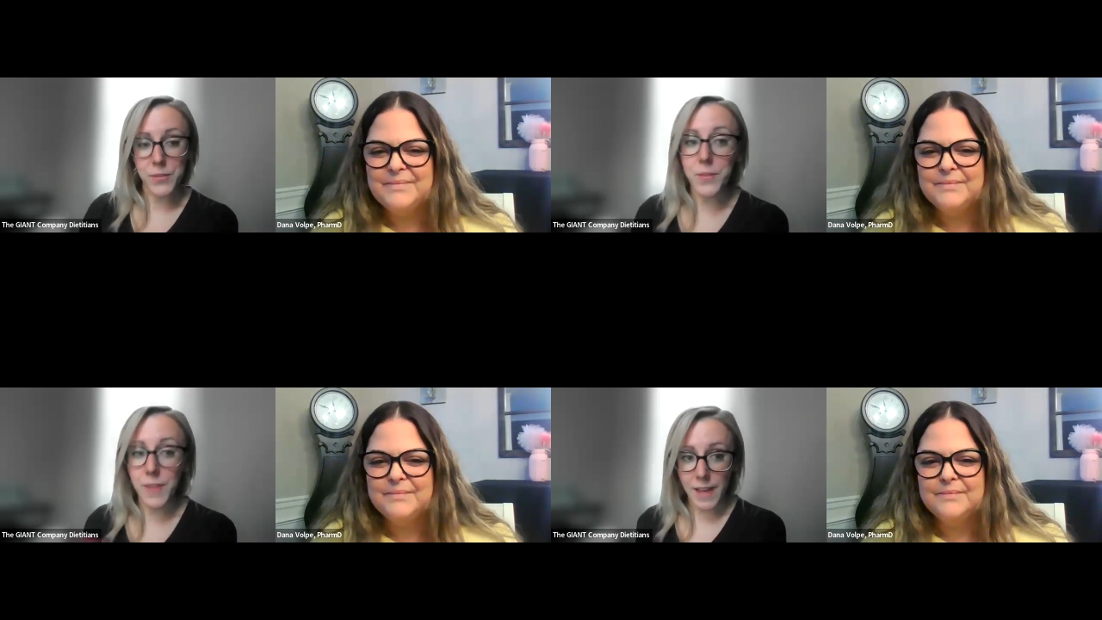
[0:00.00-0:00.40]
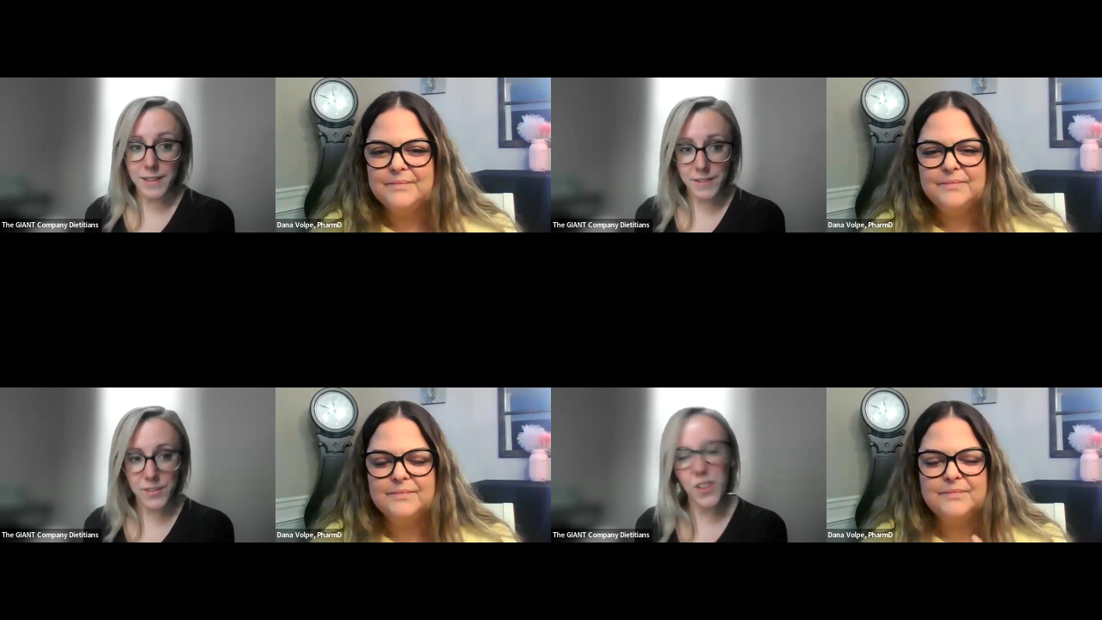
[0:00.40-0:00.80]
Speaker 1: so
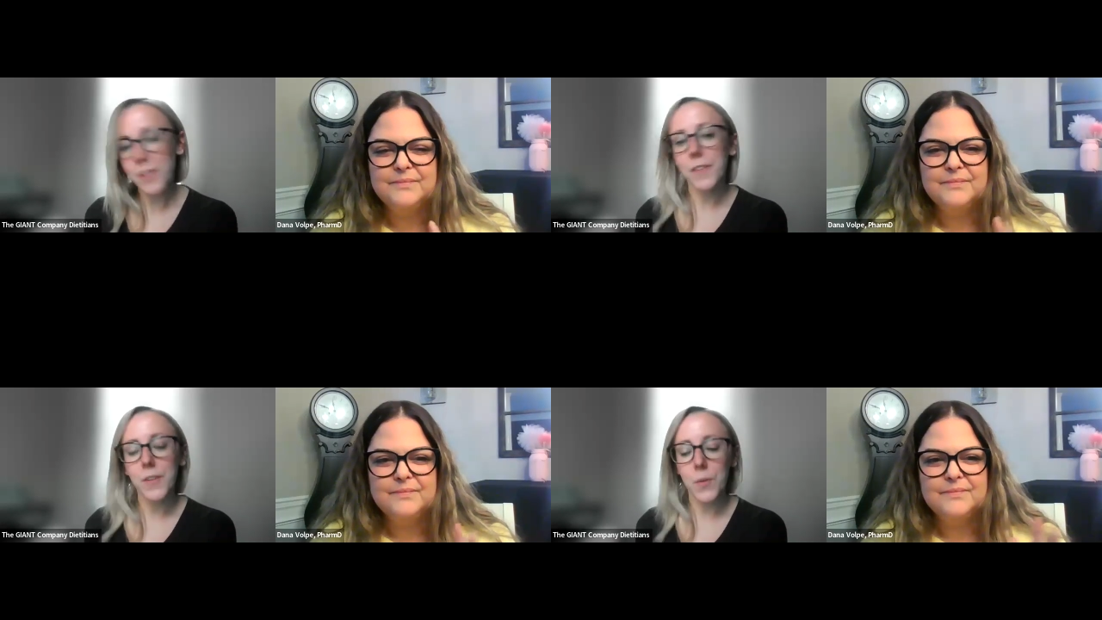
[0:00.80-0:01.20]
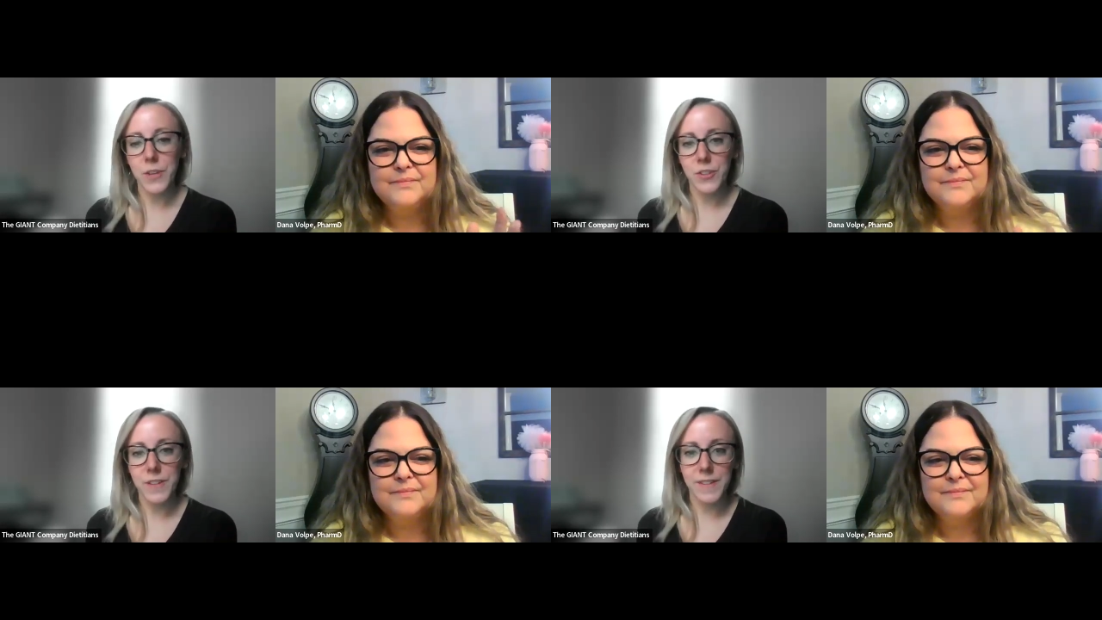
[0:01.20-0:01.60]
that is all of the
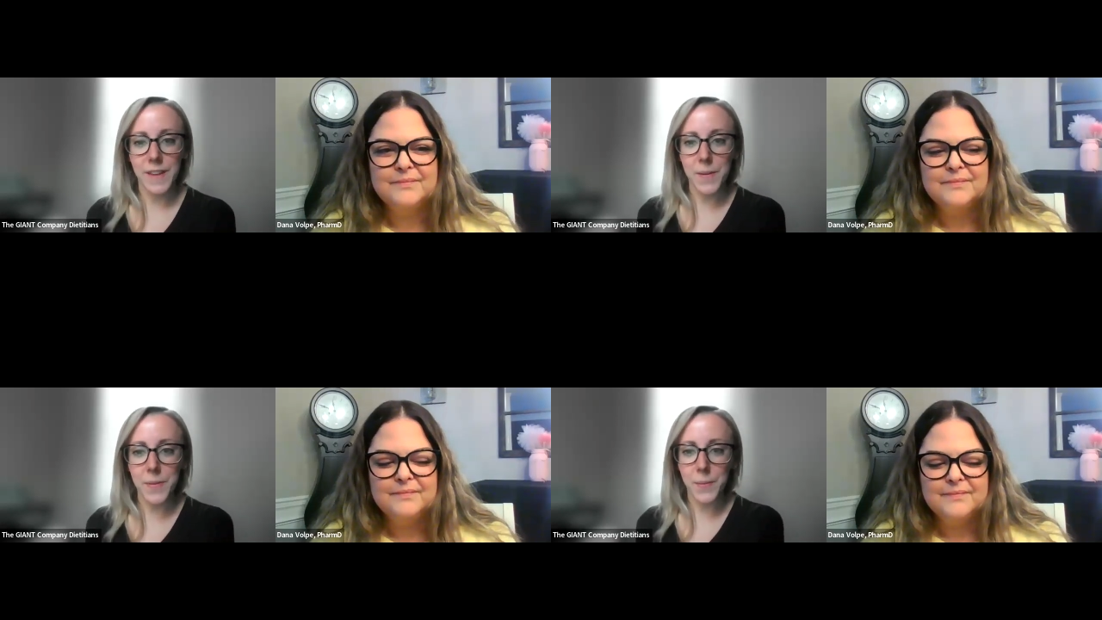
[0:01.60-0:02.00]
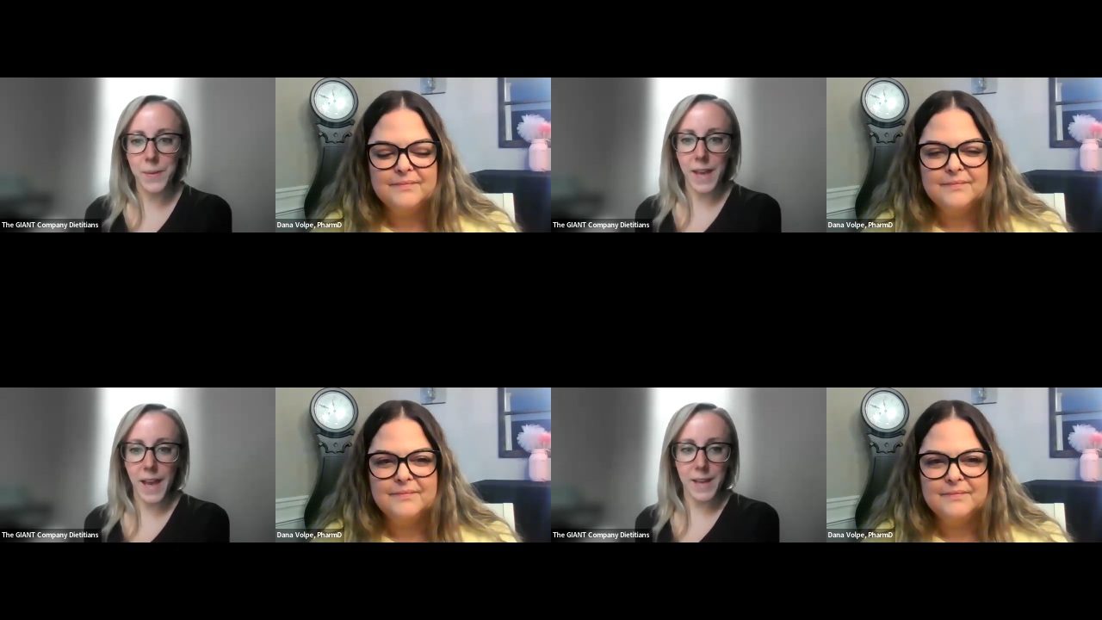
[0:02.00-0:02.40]
questions that, that
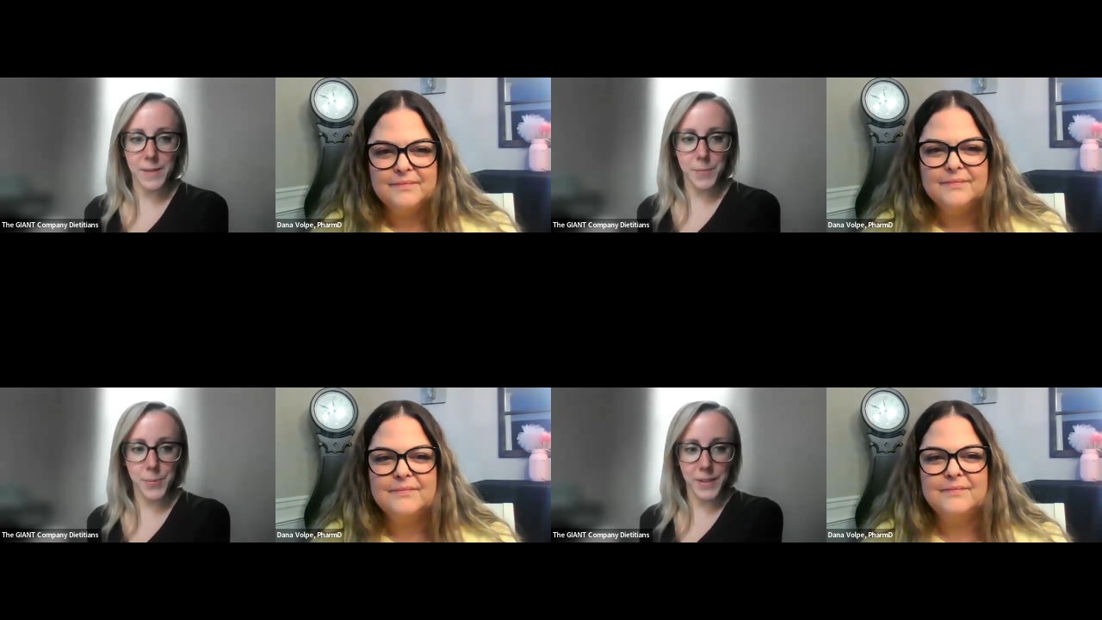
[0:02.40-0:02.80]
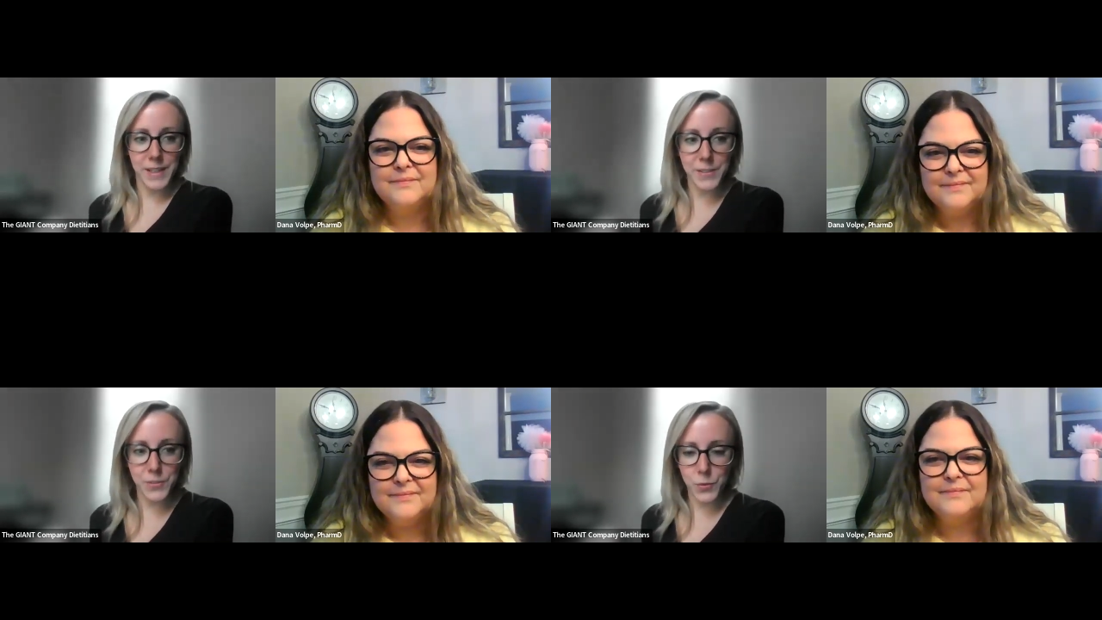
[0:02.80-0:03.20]
we had
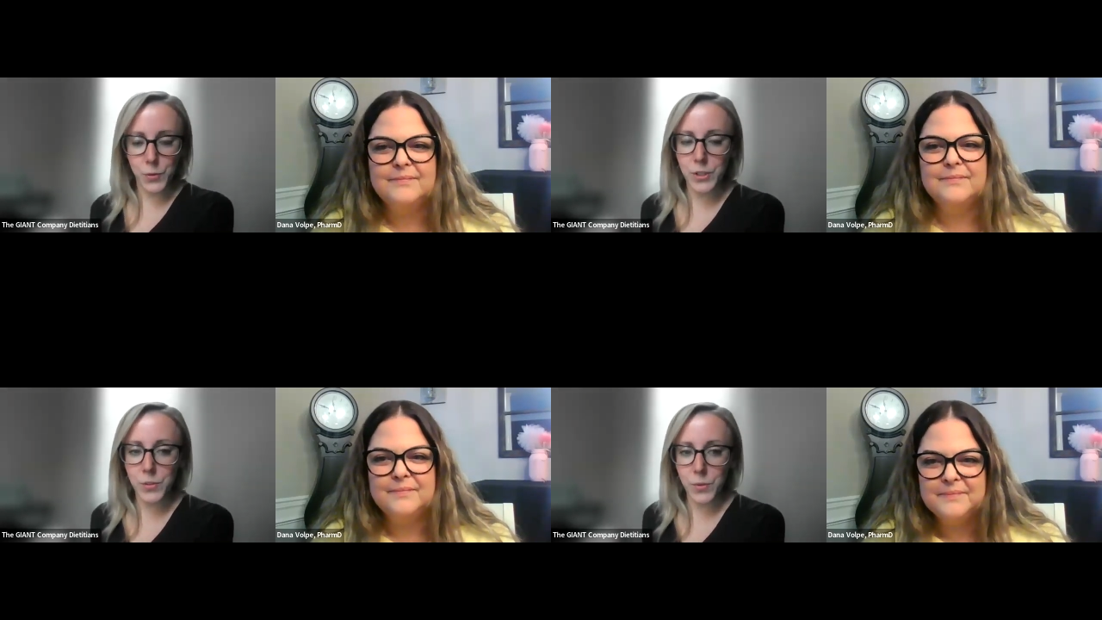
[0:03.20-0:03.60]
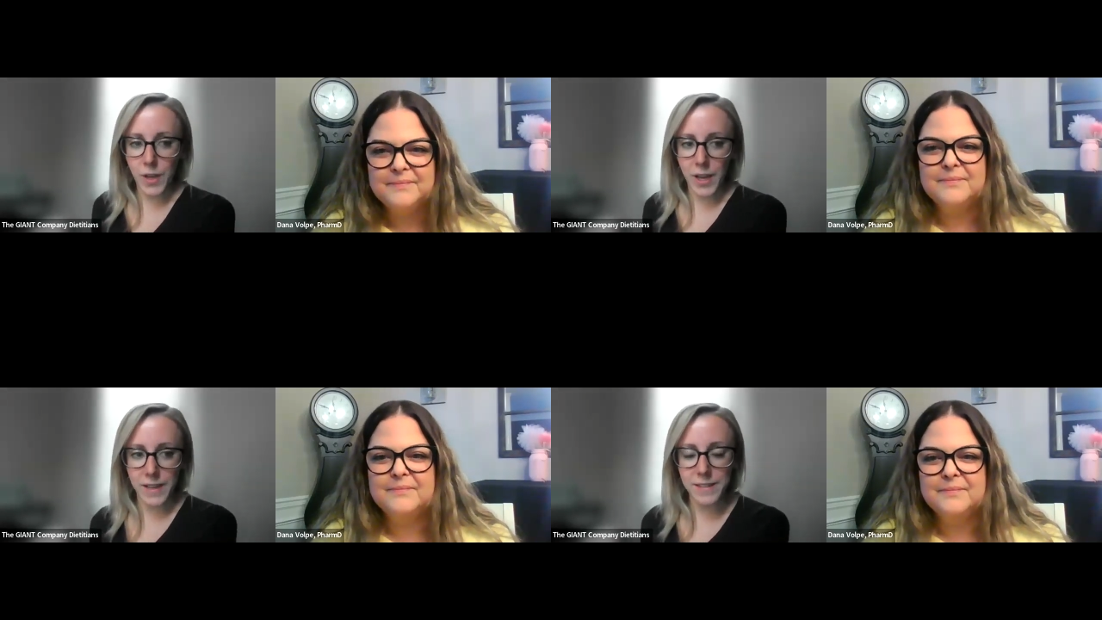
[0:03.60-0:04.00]
planned for you
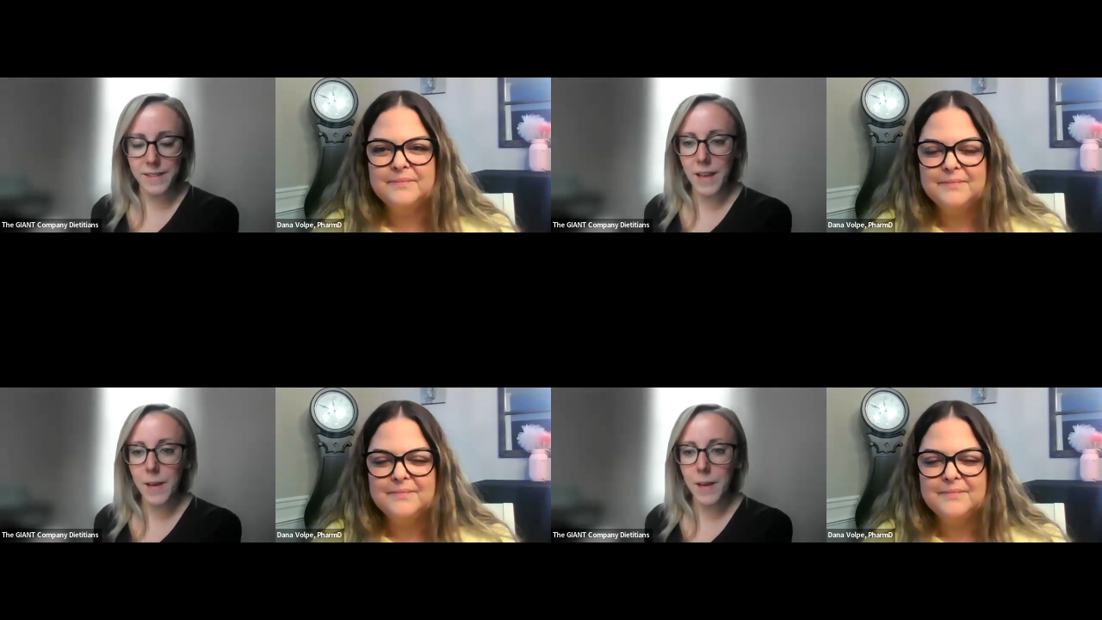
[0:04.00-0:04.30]
guys.